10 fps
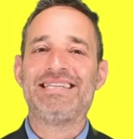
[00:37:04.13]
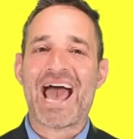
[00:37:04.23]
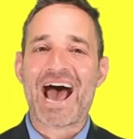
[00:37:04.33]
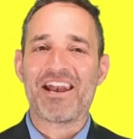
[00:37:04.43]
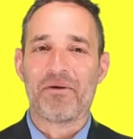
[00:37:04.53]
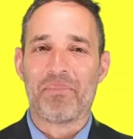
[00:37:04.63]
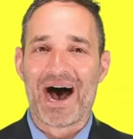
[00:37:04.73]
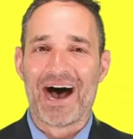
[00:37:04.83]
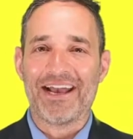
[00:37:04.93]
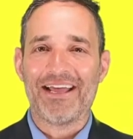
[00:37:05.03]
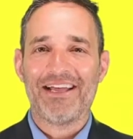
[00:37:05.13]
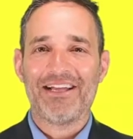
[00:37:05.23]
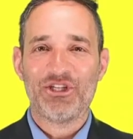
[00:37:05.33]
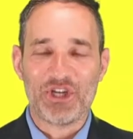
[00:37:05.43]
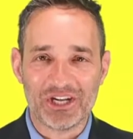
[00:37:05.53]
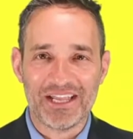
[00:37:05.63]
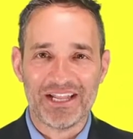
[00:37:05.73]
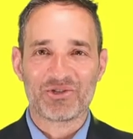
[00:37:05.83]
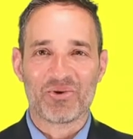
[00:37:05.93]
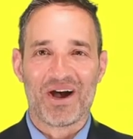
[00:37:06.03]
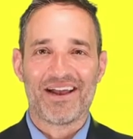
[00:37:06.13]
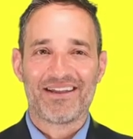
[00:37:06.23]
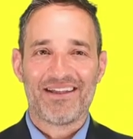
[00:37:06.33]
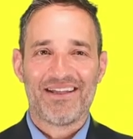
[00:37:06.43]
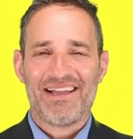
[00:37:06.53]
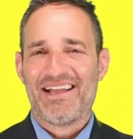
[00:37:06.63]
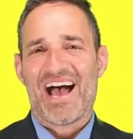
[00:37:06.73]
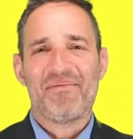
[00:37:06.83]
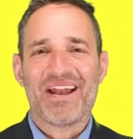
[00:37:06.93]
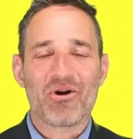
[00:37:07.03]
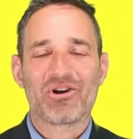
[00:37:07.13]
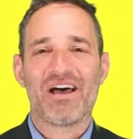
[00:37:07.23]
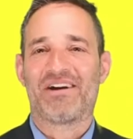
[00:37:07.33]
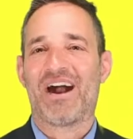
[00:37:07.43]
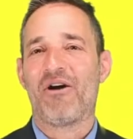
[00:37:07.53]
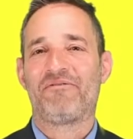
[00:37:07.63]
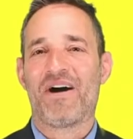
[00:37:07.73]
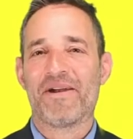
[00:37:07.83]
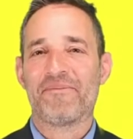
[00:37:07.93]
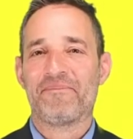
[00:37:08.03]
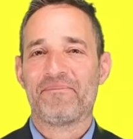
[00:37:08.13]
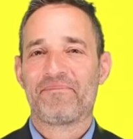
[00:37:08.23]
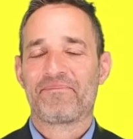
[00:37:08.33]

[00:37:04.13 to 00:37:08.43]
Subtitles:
the Dad Bod cheerleading squad. I mean, how clever, how fun.